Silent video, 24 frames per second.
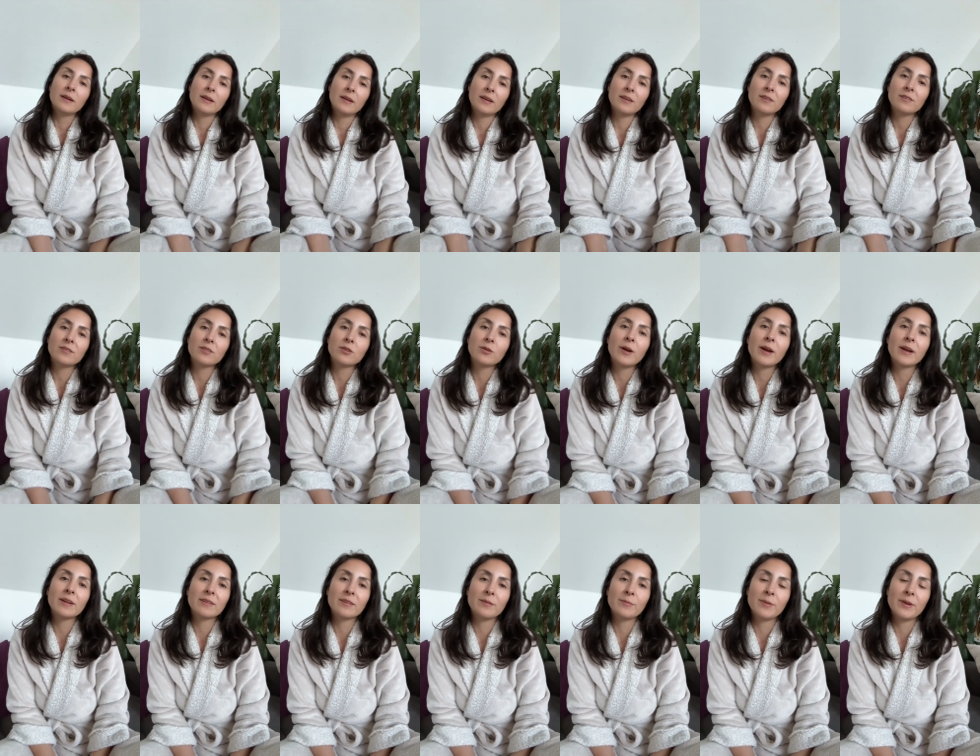
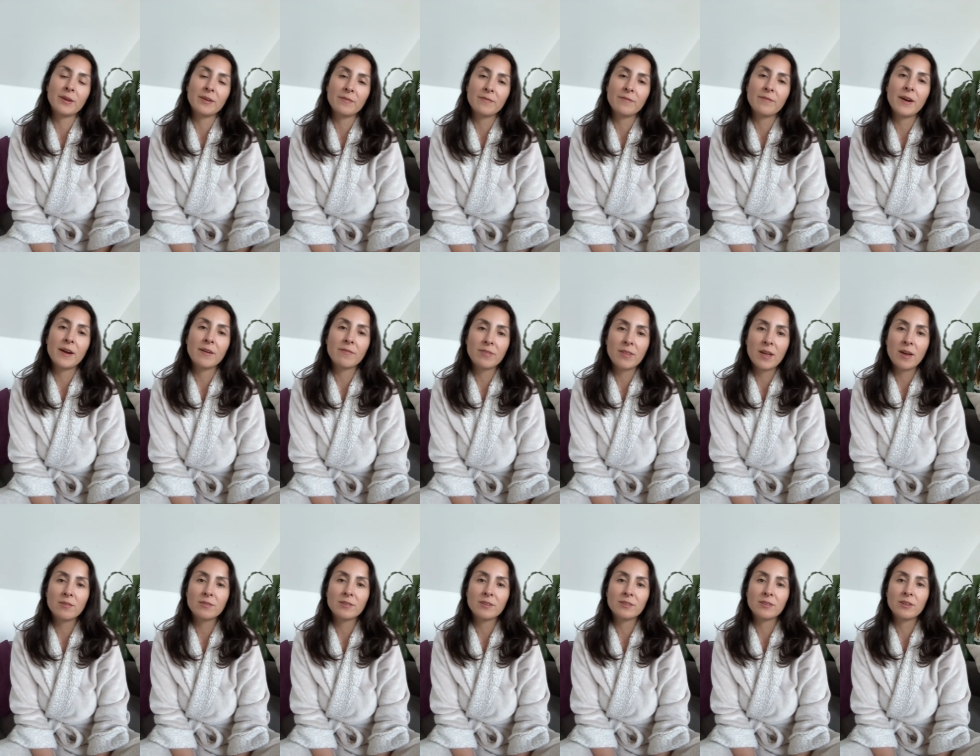Hysterectomy,
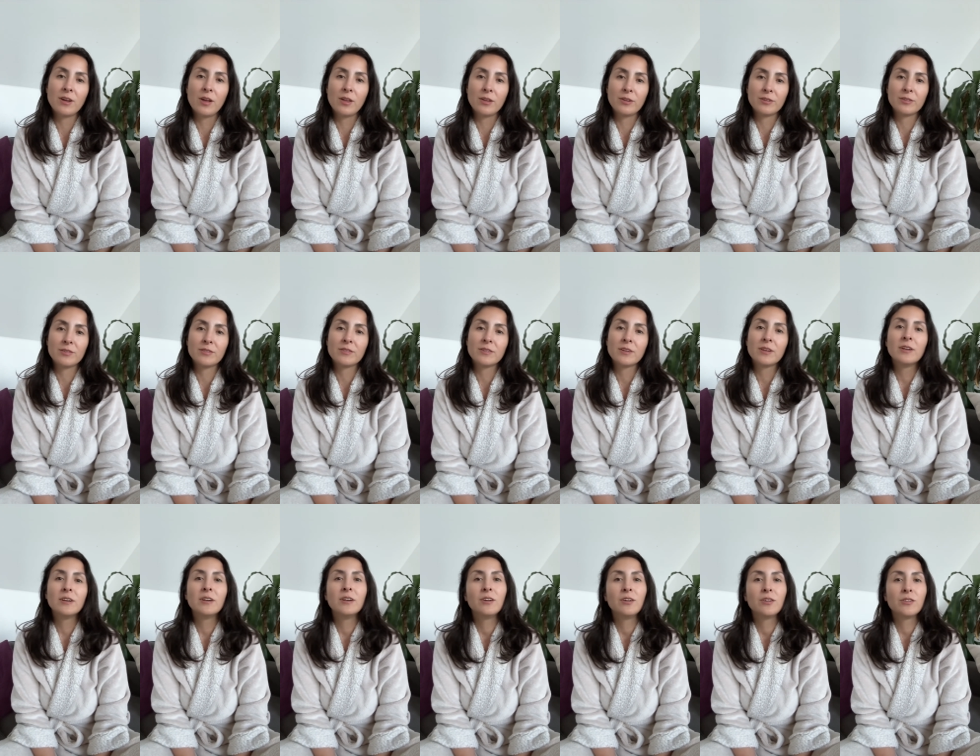$5,000.
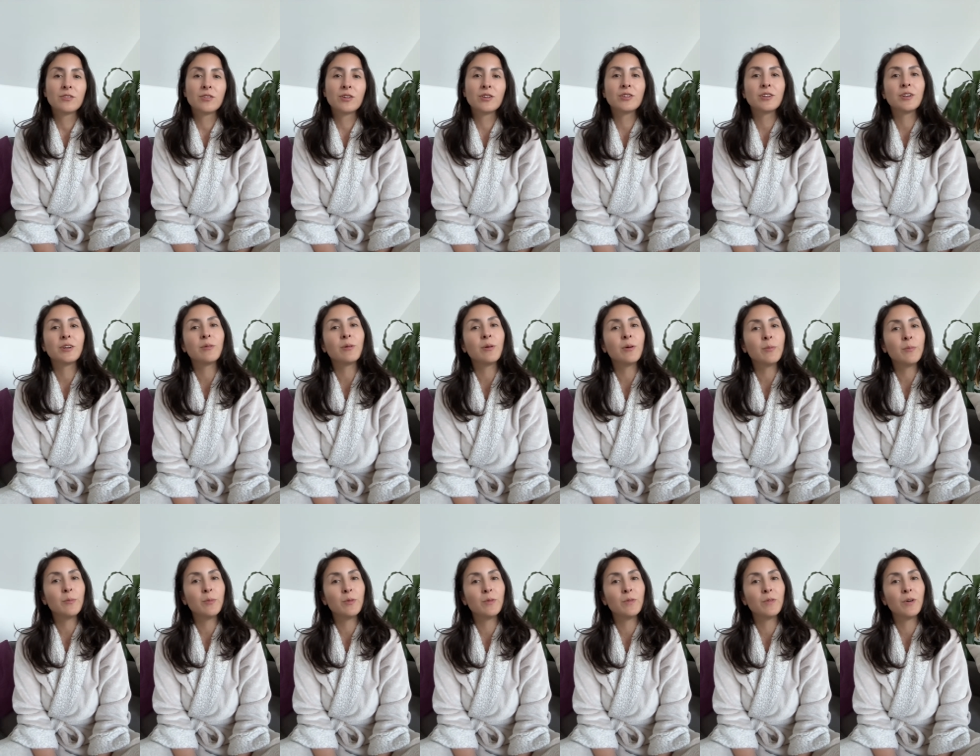Surgical
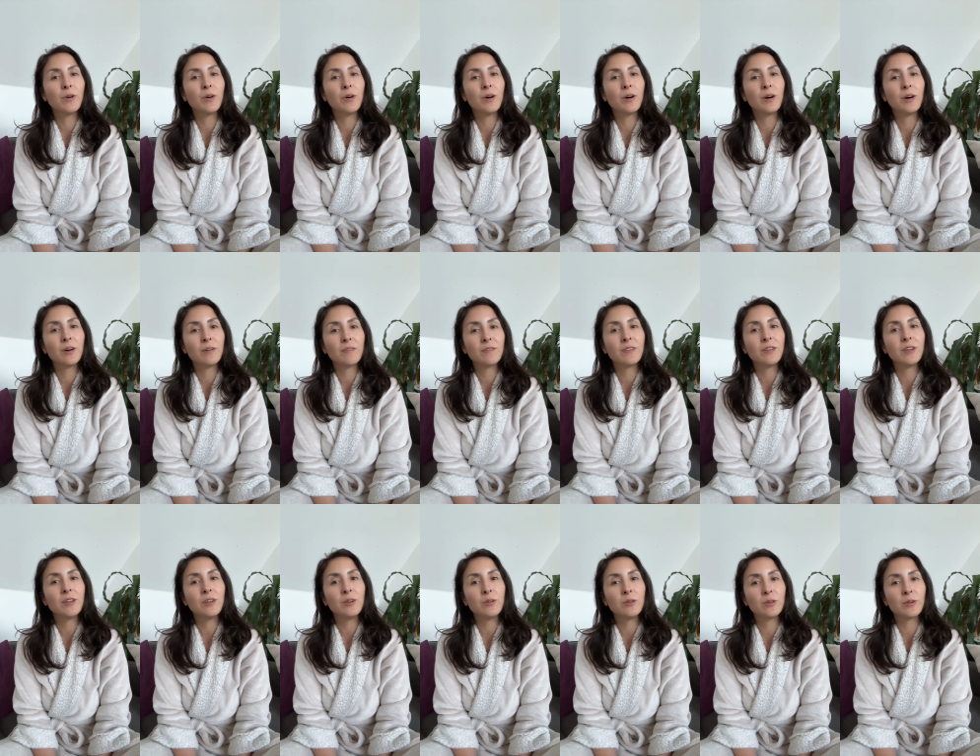removal of the
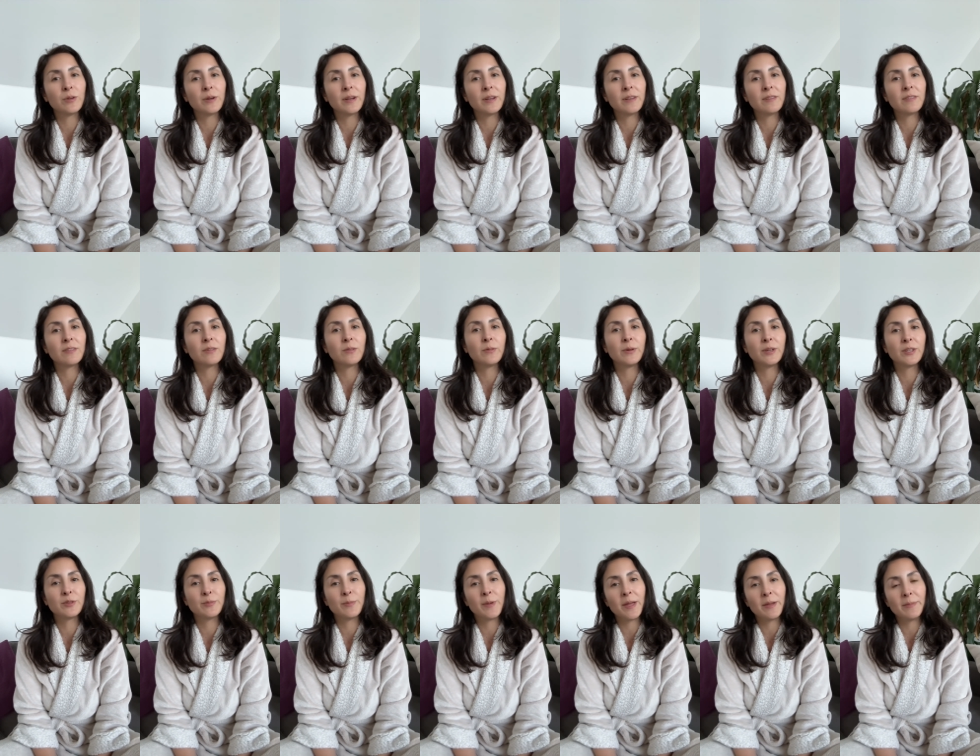uterus,
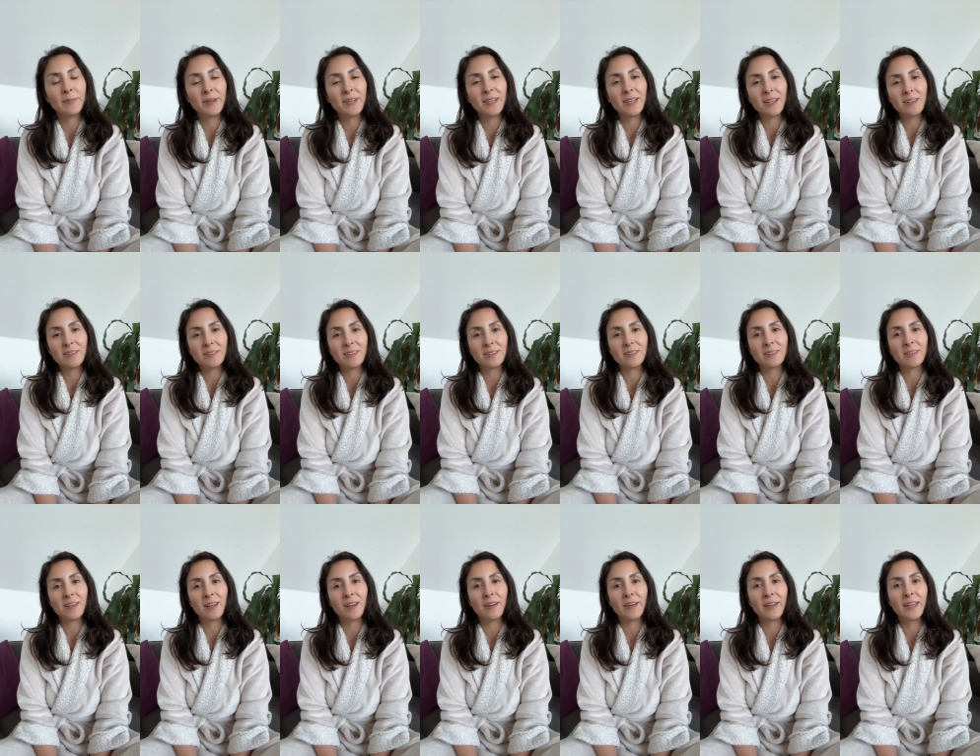which may be
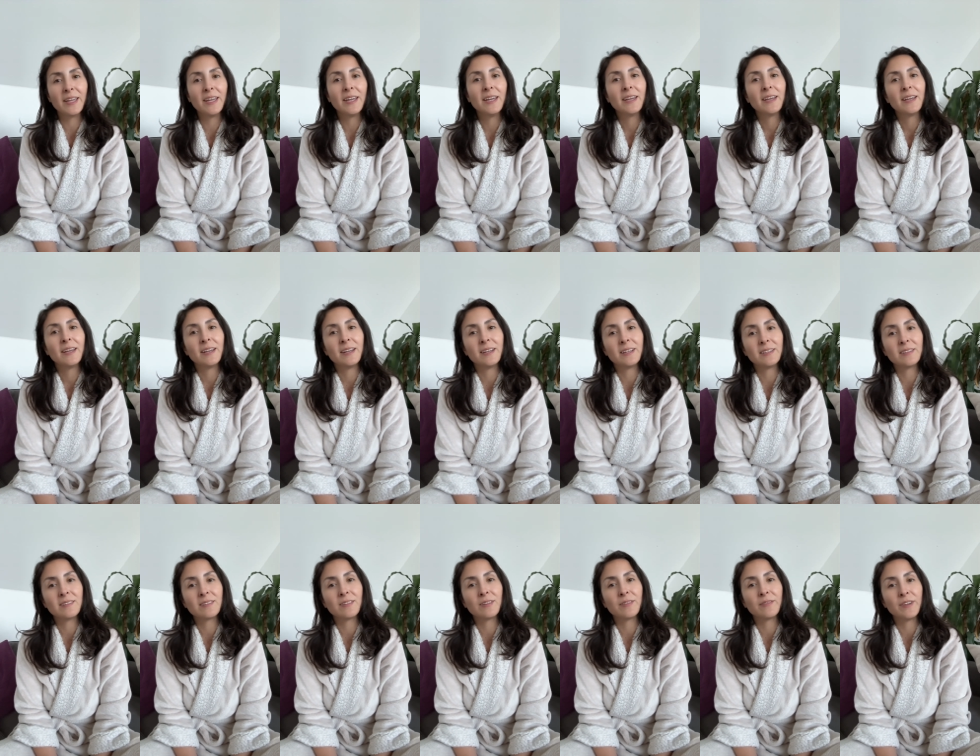necessary
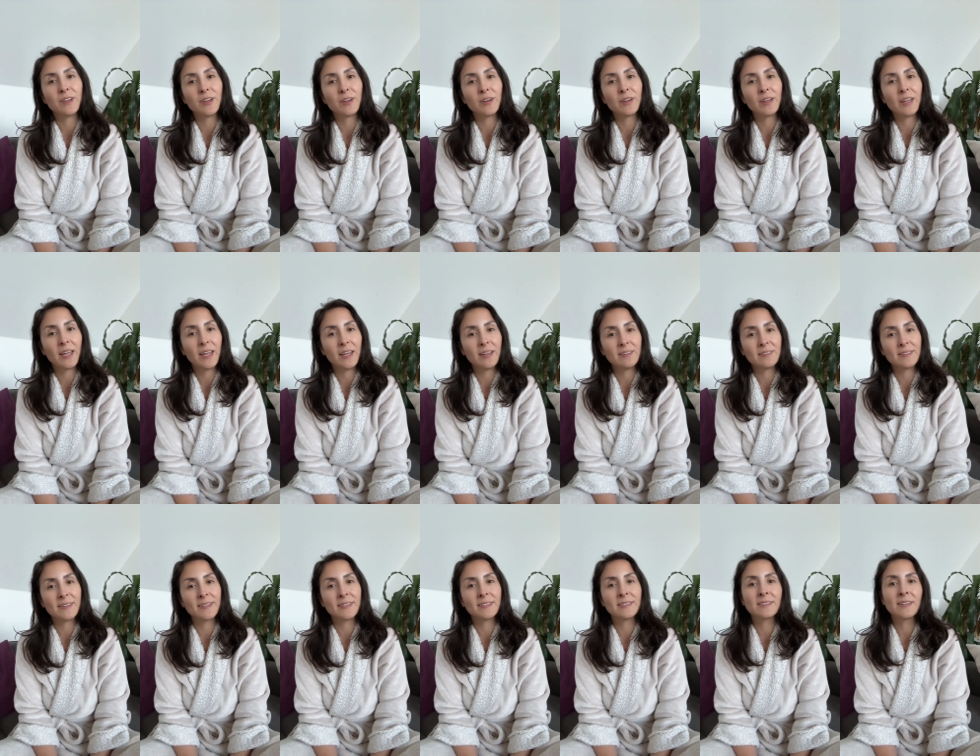in severe
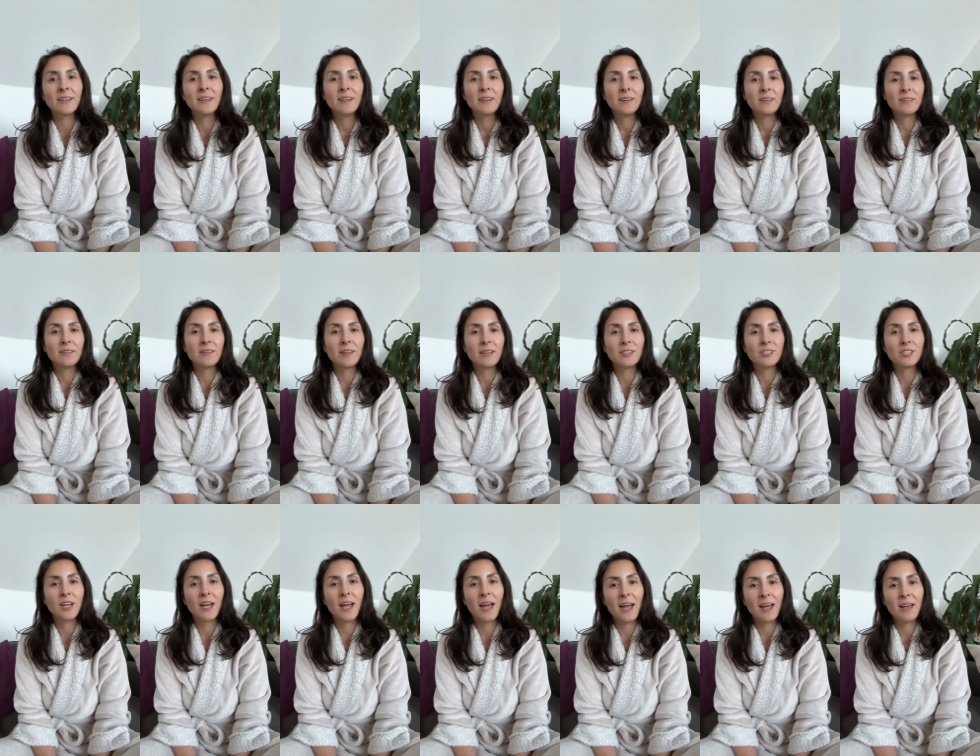cases such
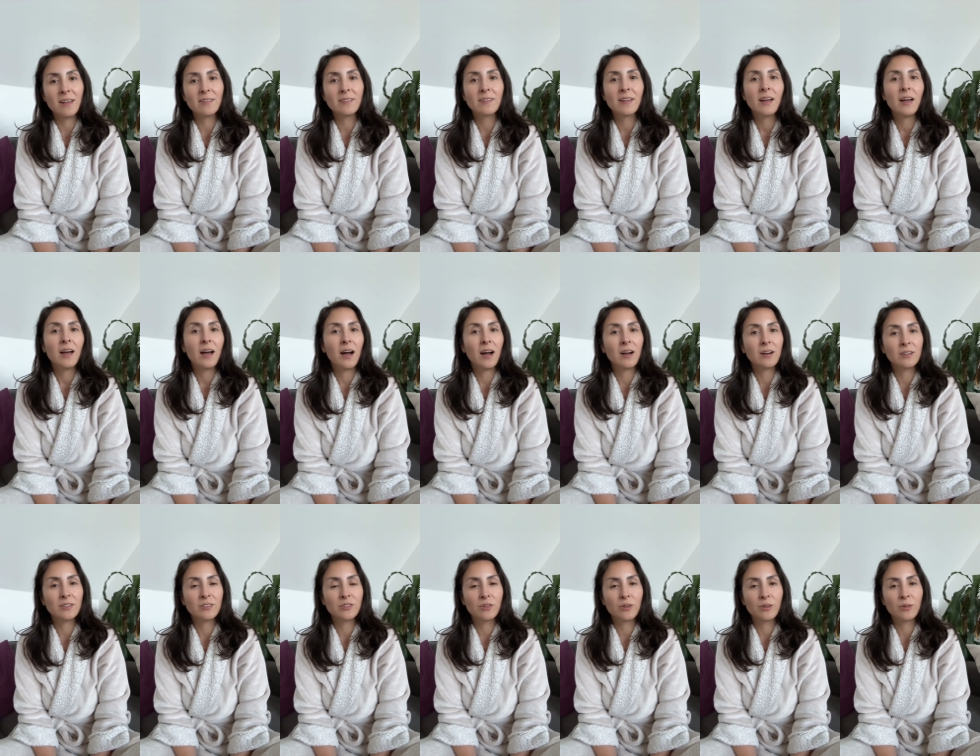as
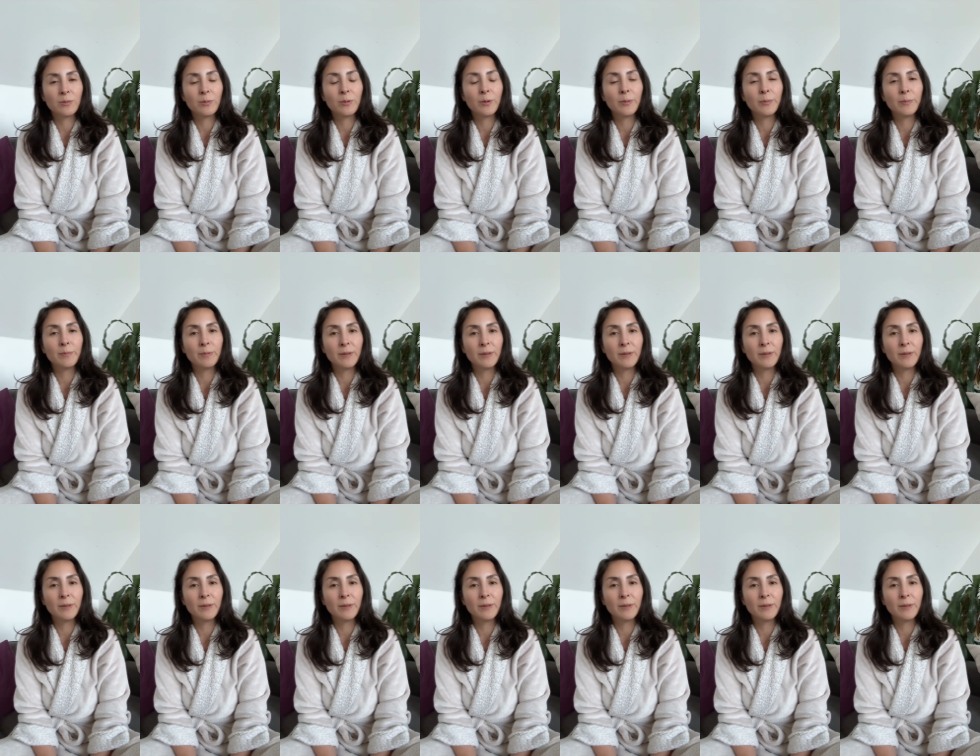uncontrollable